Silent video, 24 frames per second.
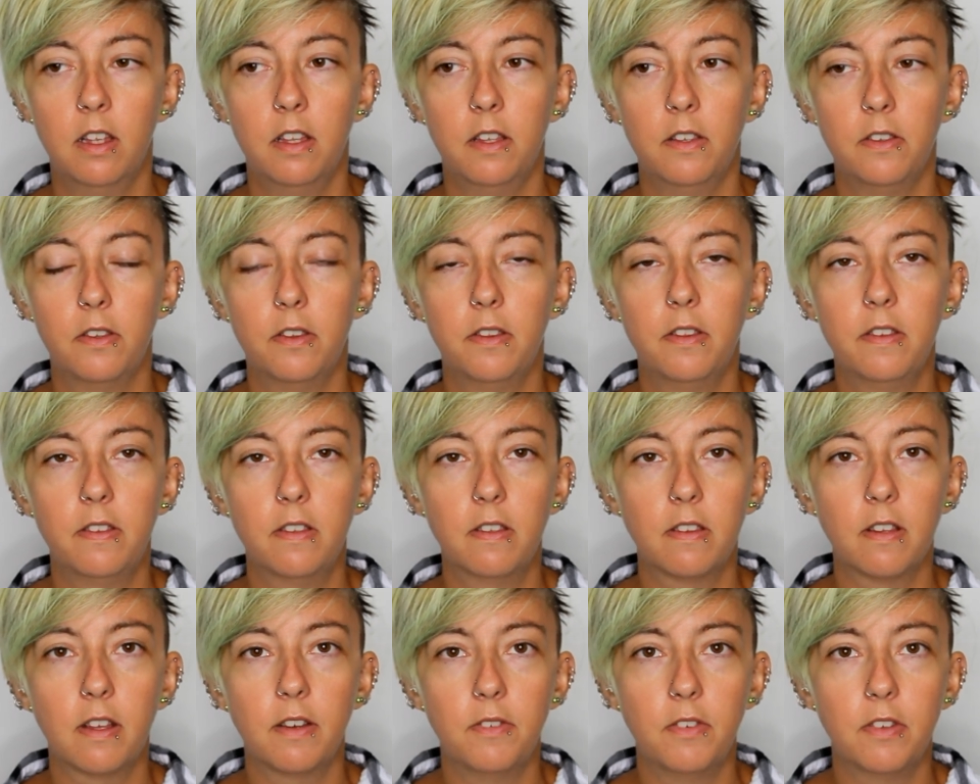So this
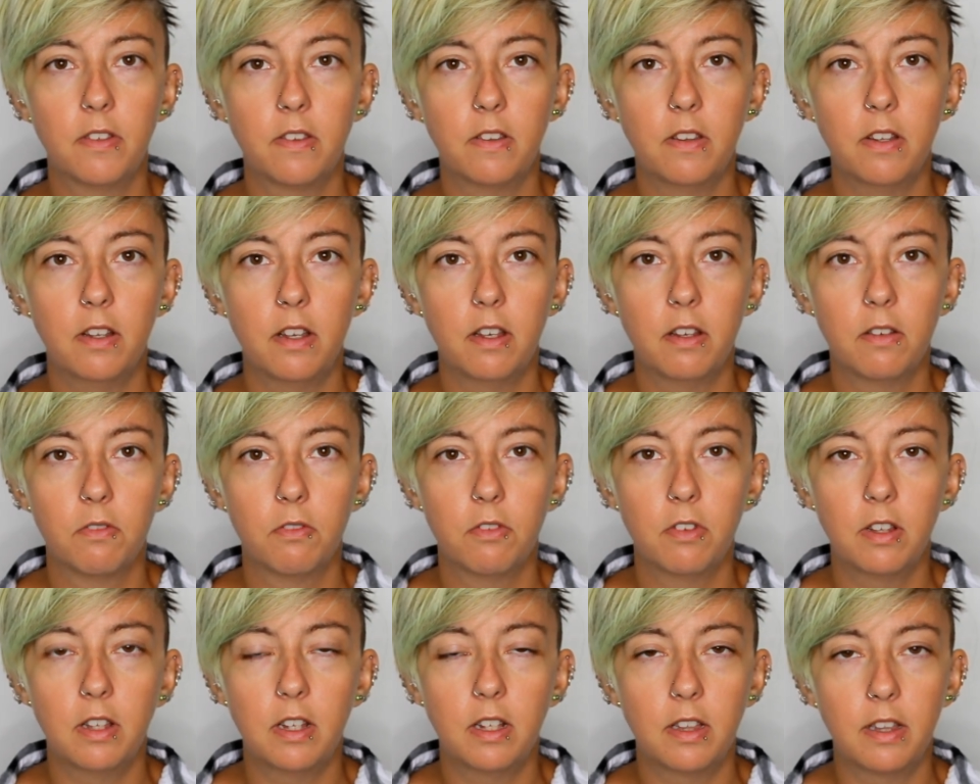is obviously
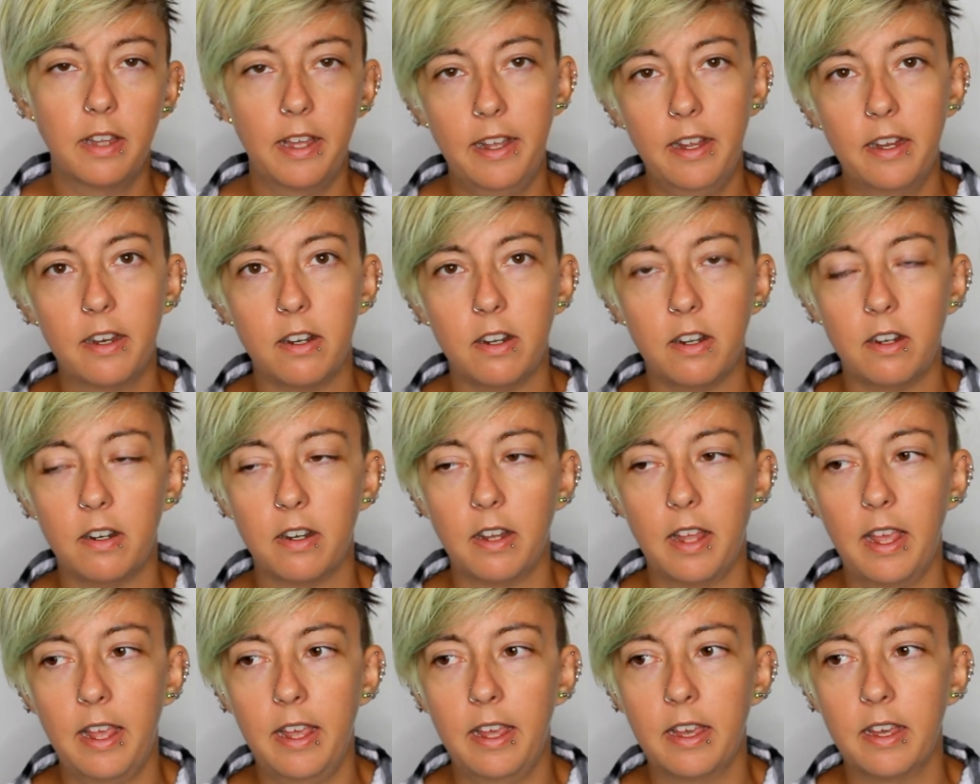really
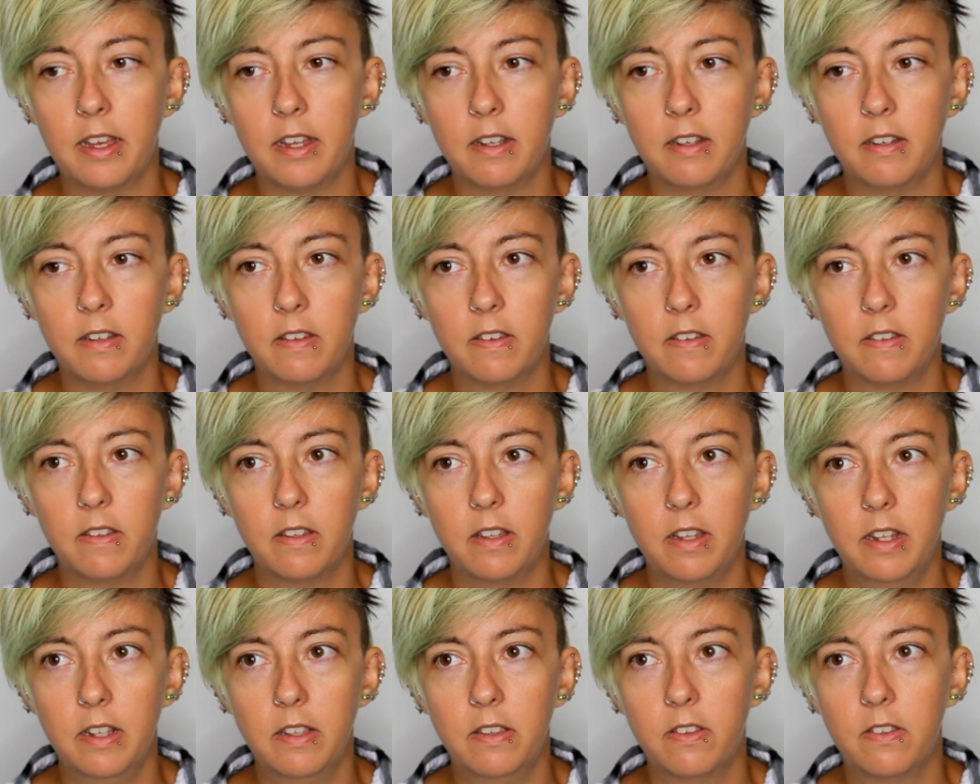layered and
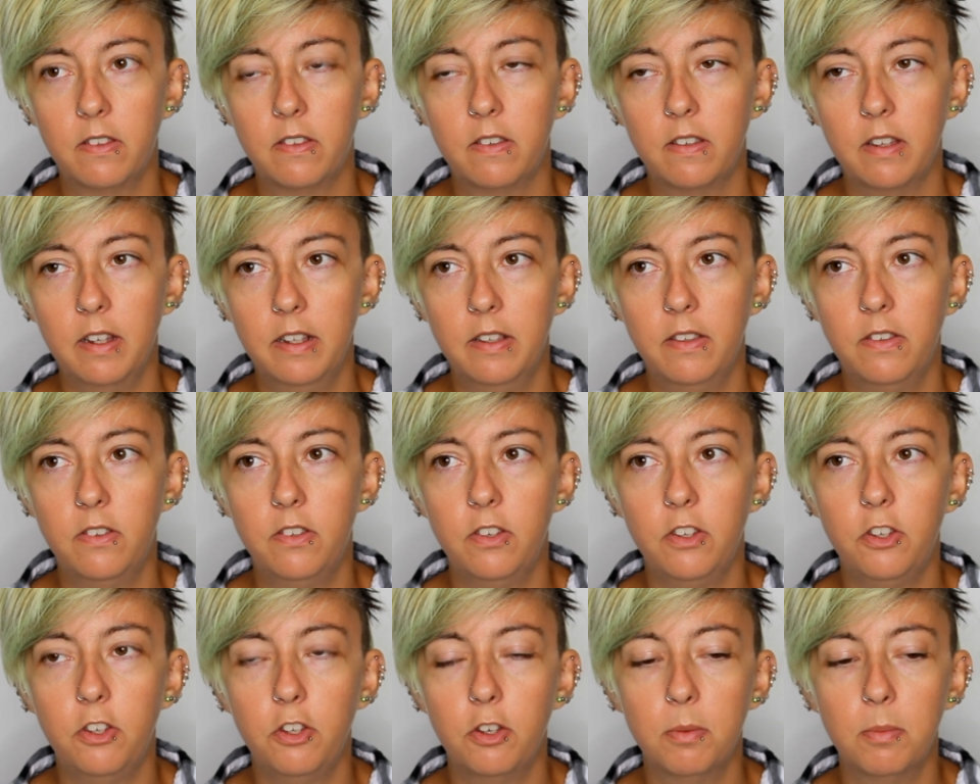it's it's
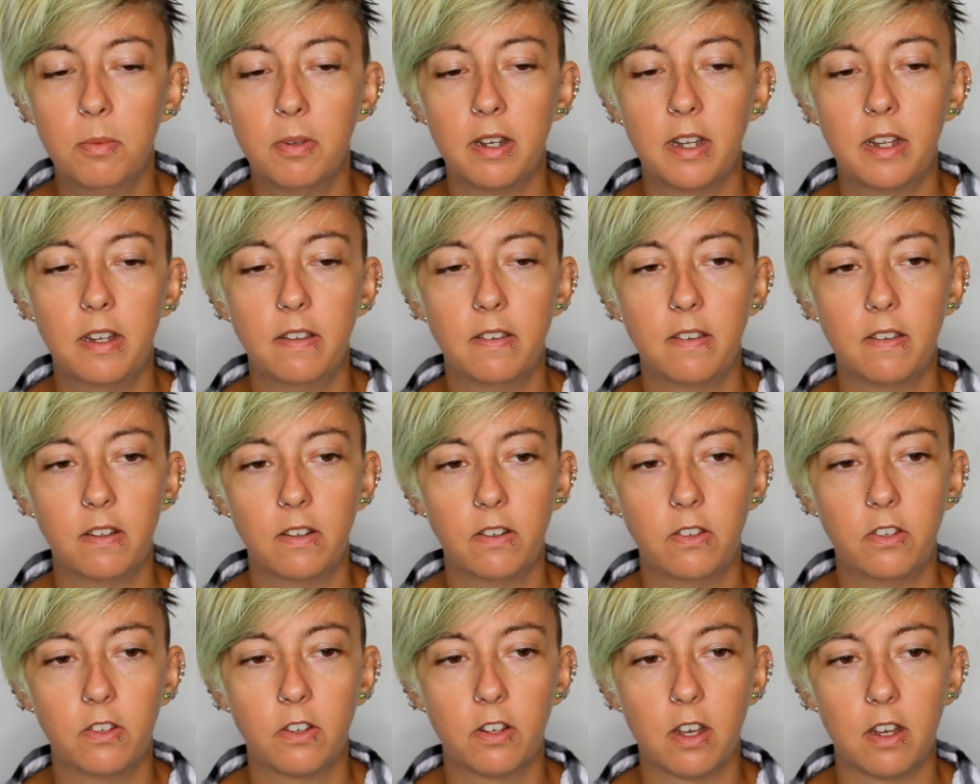dehumanizing
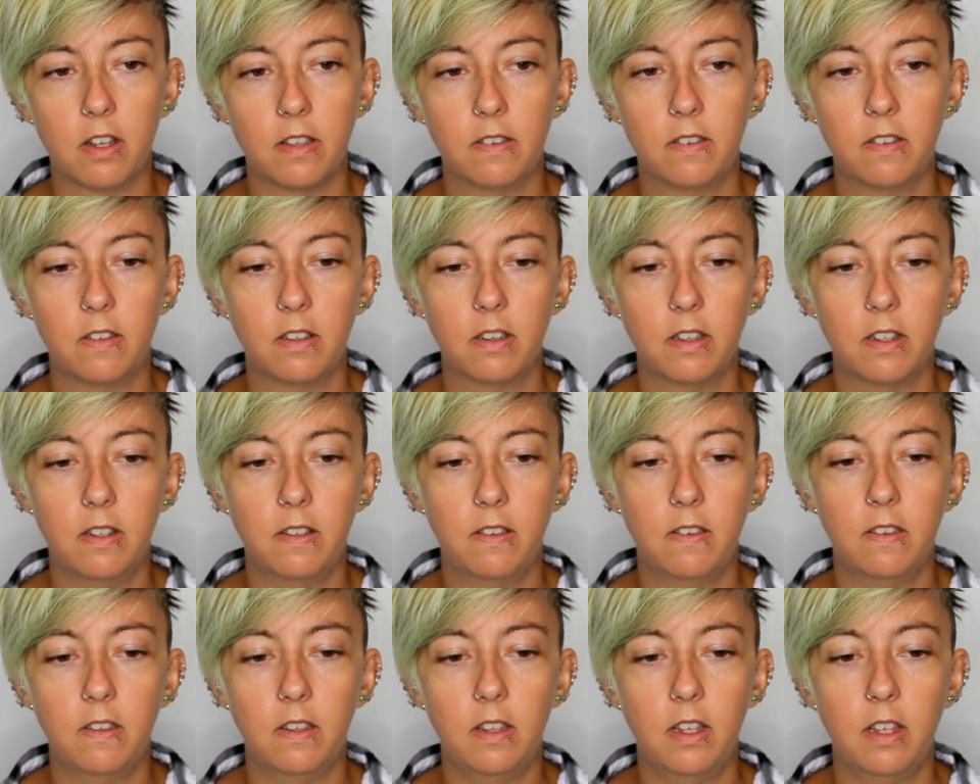to constantly
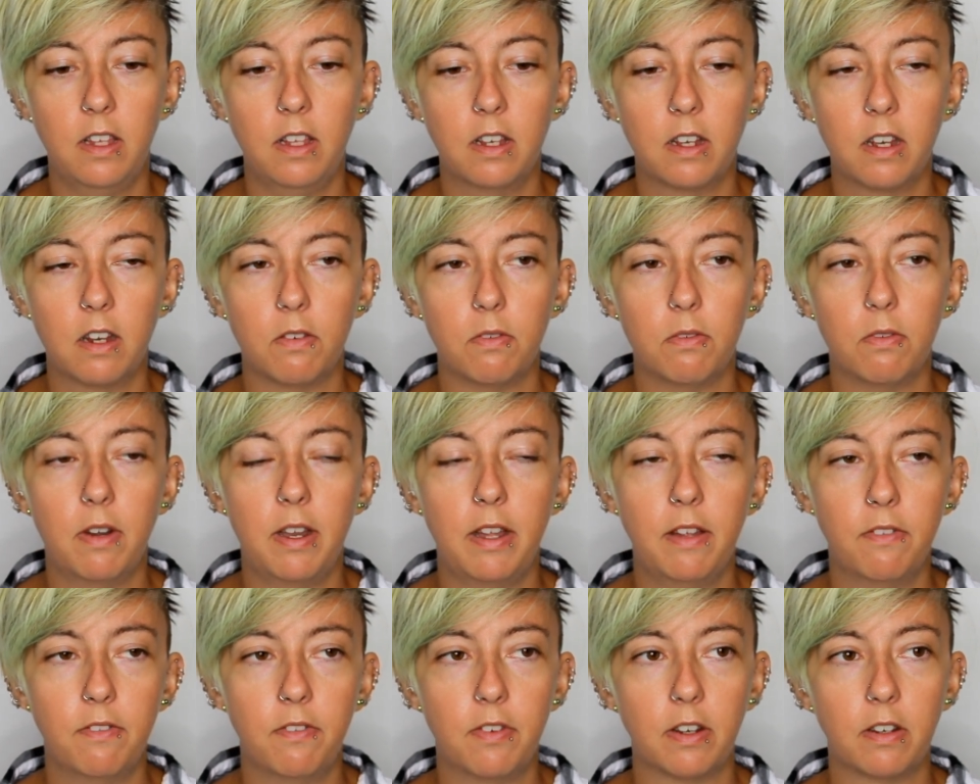see a
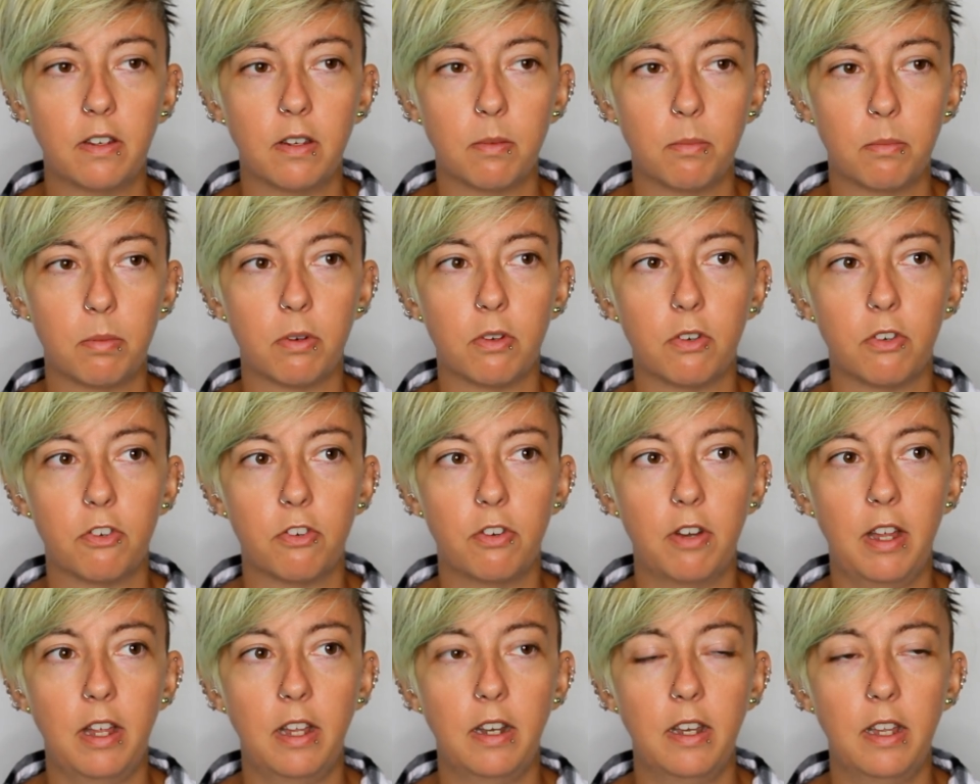rape victim
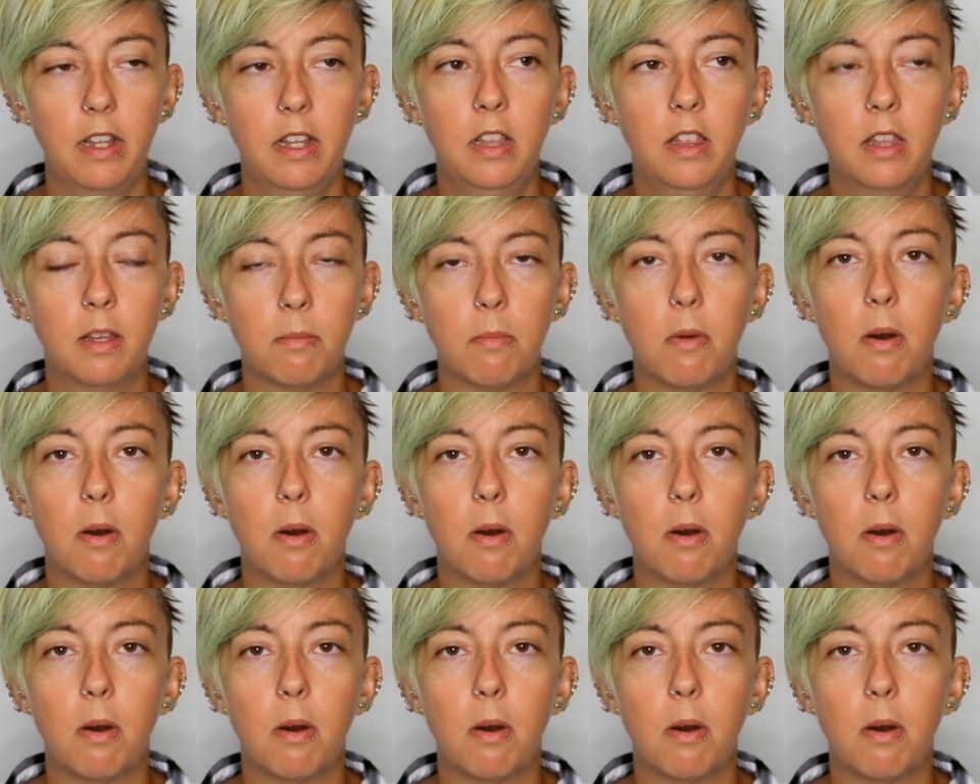portrayed in the